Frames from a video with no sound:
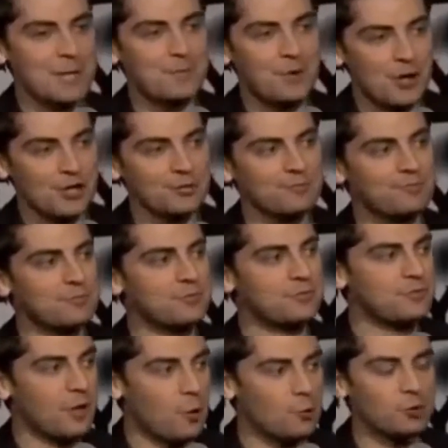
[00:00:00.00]
people
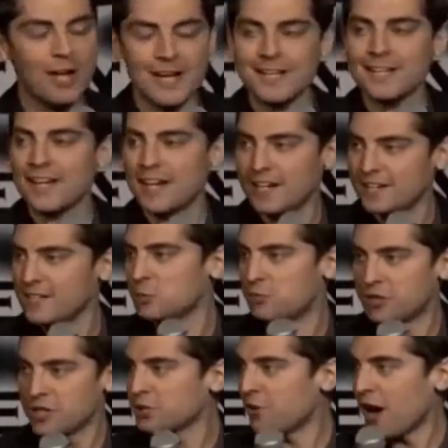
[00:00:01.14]
don't like 80s
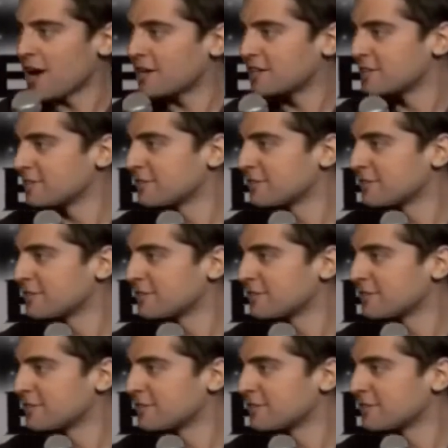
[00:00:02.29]
British rock.